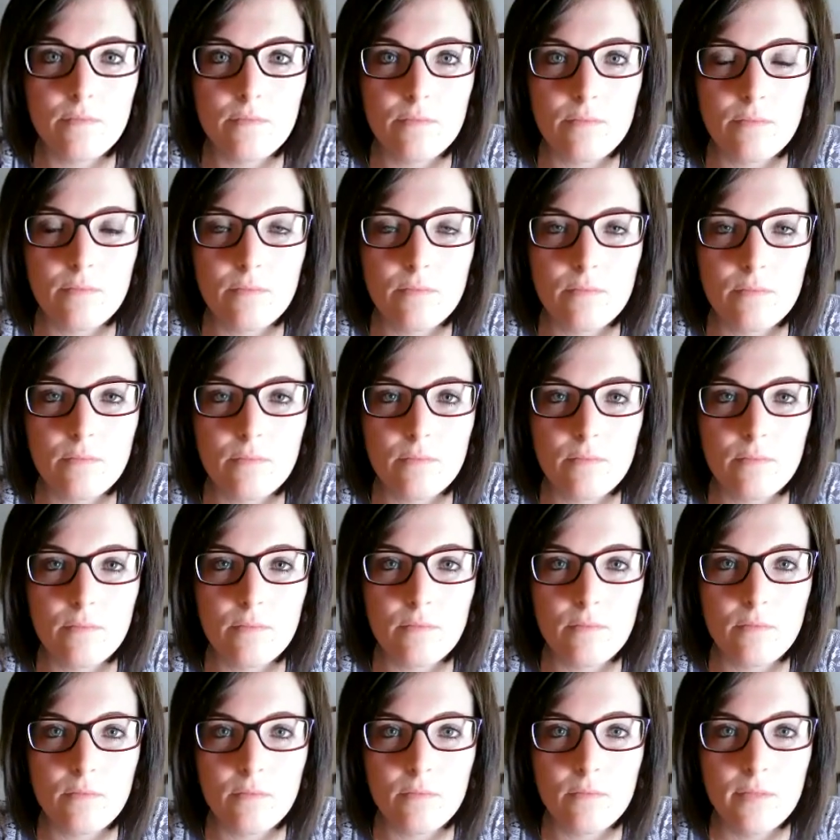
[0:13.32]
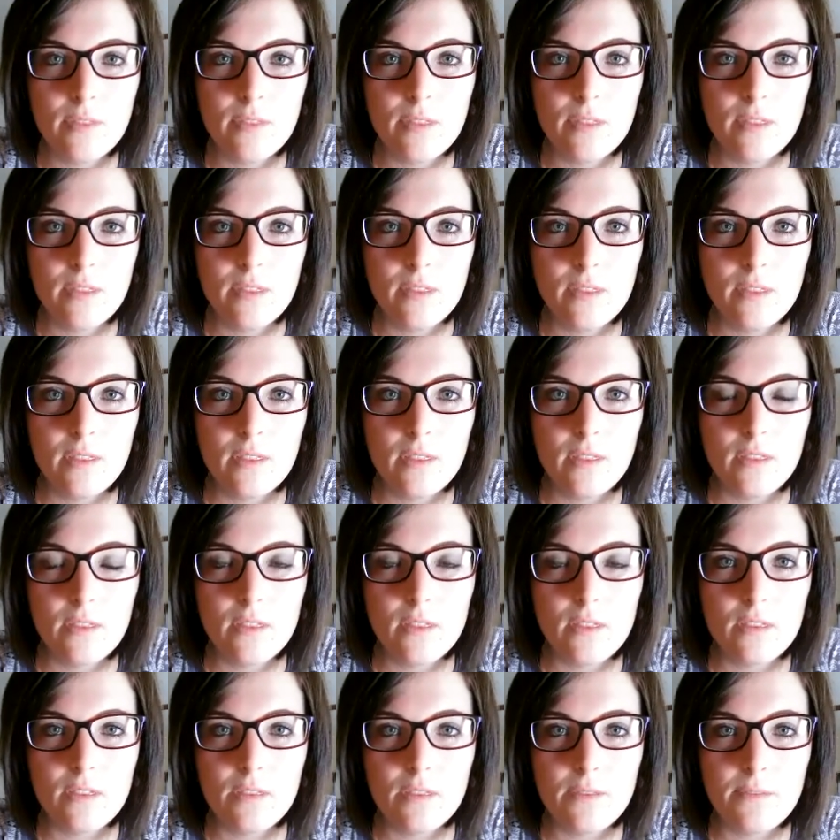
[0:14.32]

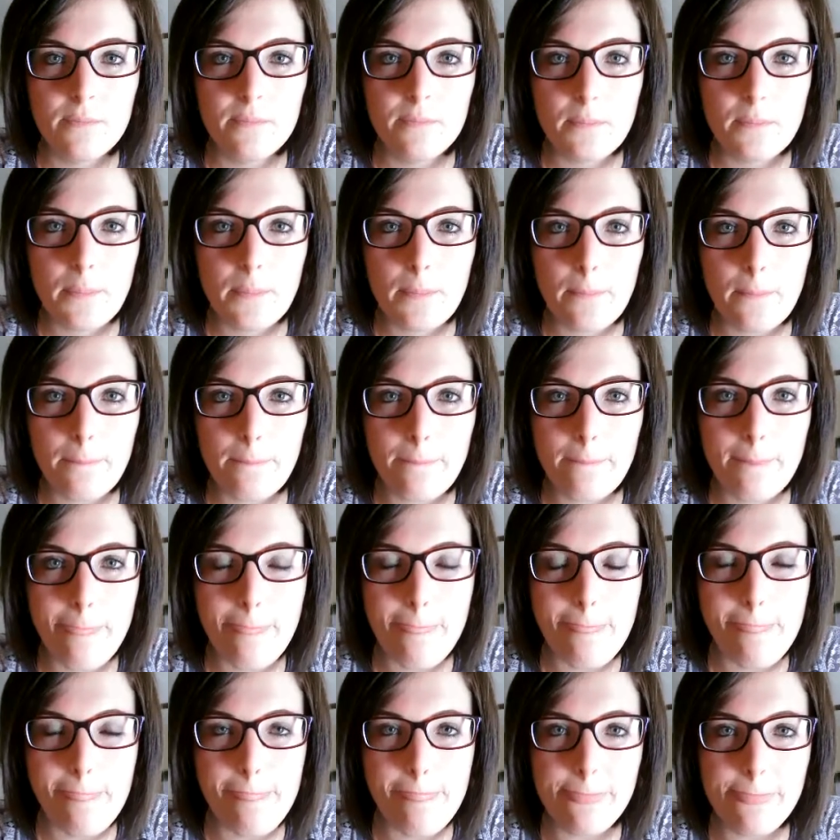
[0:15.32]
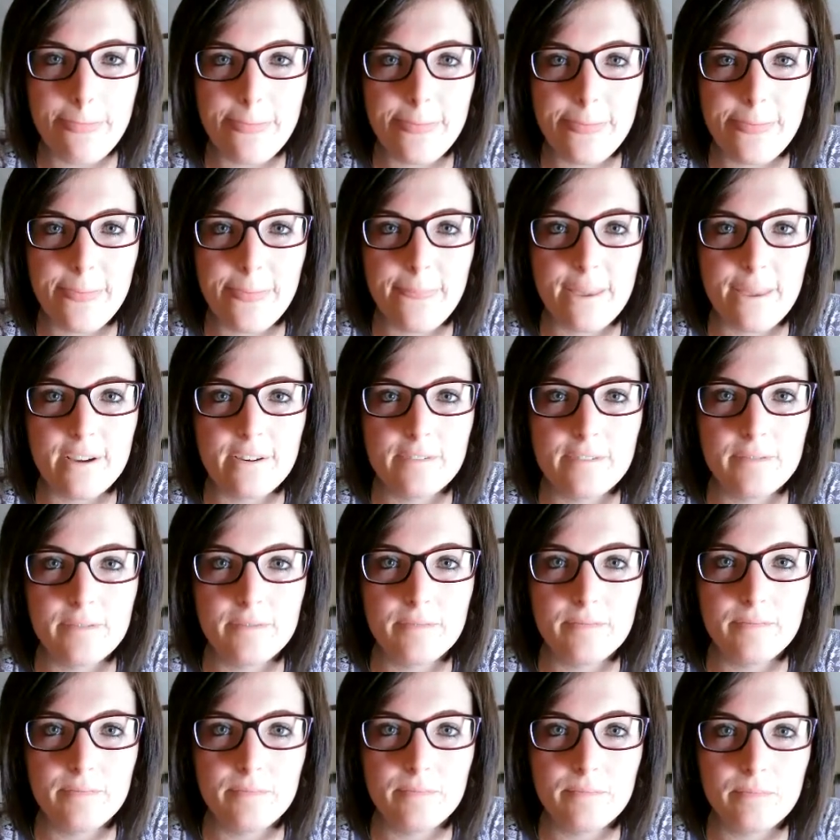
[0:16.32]

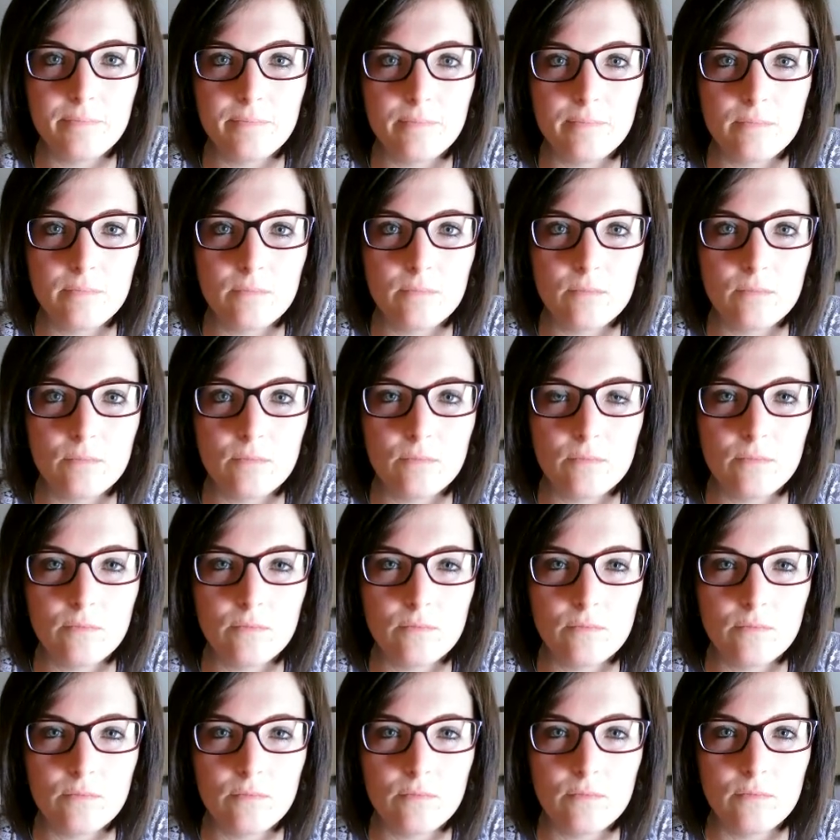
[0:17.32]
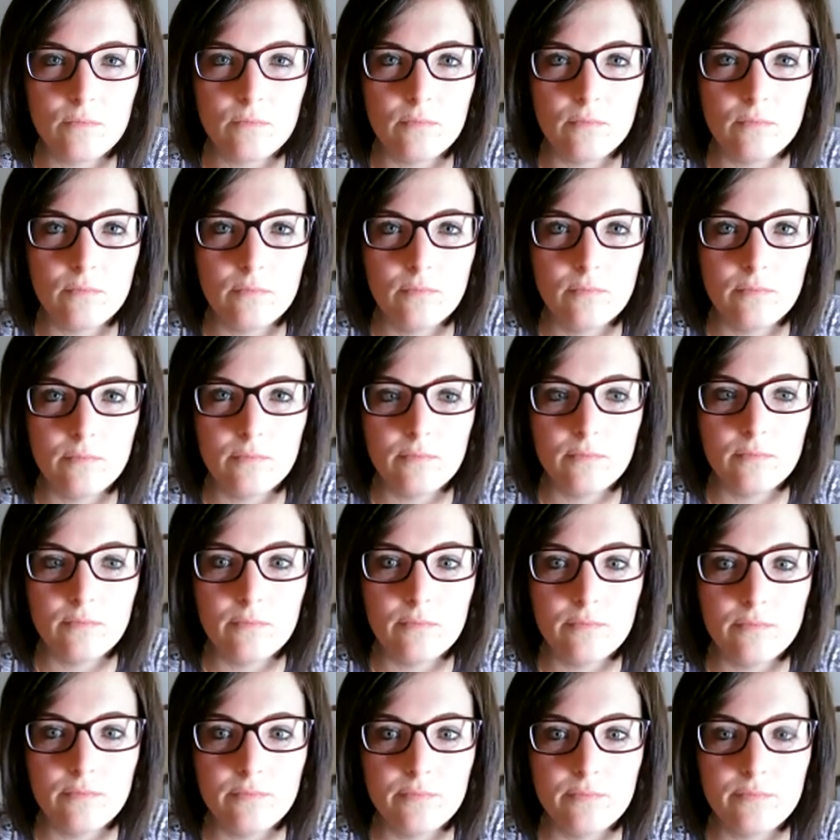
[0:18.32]

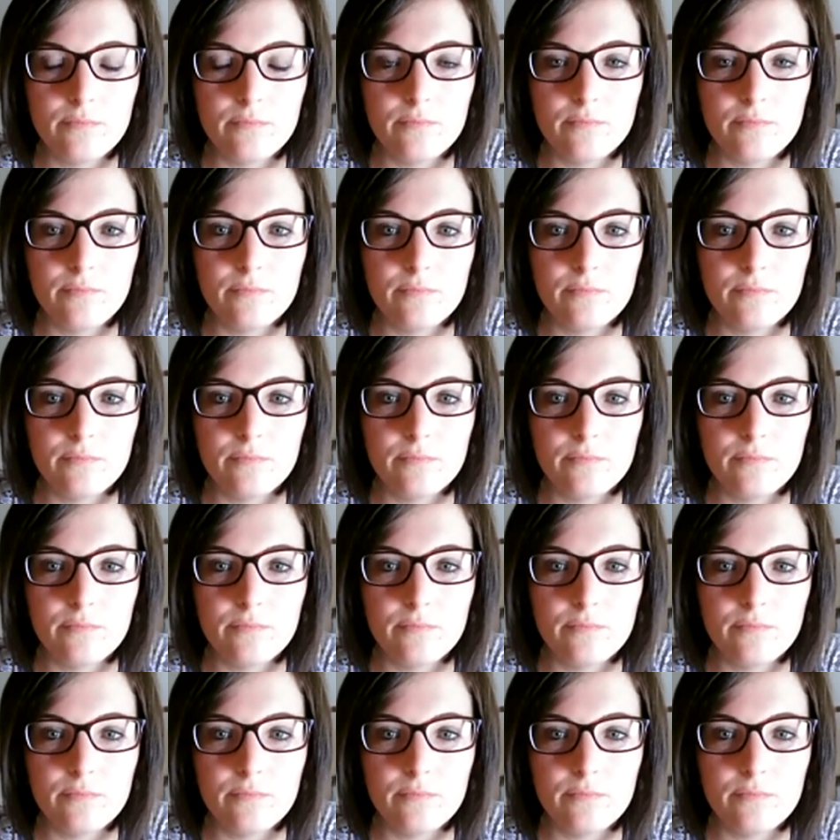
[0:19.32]
(not speaking)